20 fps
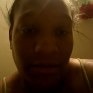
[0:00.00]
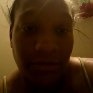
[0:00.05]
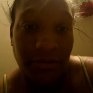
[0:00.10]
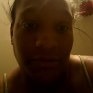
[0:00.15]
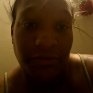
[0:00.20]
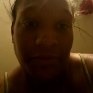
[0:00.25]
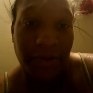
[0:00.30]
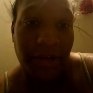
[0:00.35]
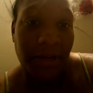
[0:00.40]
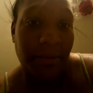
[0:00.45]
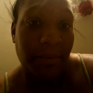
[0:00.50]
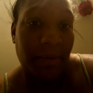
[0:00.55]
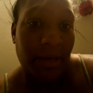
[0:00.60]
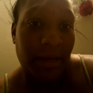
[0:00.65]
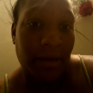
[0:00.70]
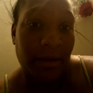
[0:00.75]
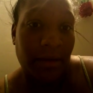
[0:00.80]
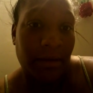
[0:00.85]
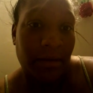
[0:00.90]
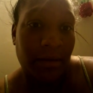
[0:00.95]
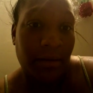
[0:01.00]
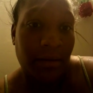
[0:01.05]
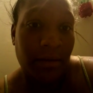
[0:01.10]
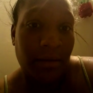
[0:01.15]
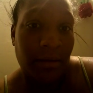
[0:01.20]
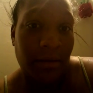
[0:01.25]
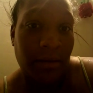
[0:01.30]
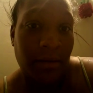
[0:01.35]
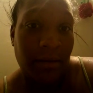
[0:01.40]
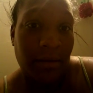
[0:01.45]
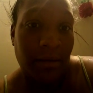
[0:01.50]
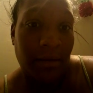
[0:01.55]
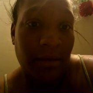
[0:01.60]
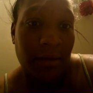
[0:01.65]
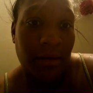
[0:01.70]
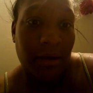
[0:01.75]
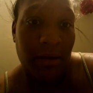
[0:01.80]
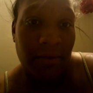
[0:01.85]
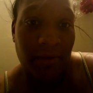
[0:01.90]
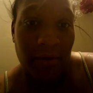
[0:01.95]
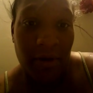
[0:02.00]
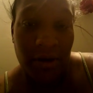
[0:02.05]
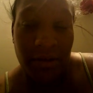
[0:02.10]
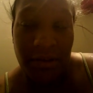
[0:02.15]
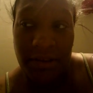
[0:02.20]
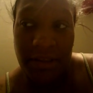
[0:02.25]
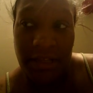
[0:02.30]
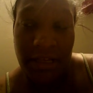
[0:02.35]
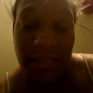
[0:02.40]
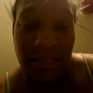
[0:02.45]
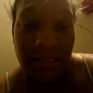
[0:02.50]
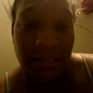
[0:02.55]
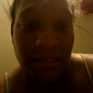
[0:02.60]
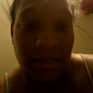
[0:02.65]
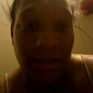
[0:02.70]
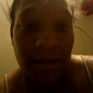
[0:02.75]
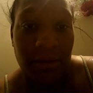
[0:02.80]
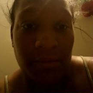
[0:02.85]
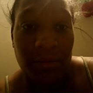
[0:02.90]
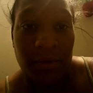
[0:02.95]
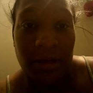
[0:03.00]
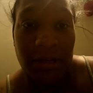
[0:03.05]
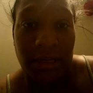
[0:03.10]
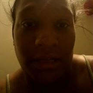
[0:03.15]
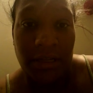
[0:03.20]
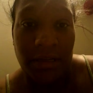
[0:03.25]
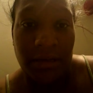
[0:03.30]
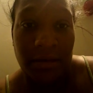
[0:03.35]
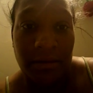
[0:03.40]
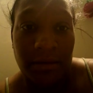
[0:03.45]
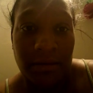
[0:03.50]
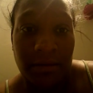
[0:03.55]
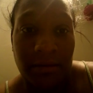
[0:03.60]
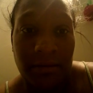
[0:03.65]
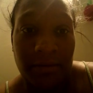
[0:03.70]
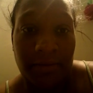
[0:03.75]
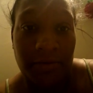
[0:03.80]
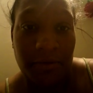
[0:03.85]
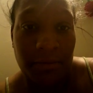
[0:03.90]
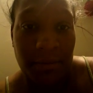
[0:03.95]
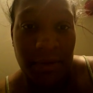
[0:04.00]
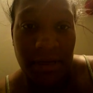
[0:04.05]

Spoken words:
dreaming of all the things that I wanted for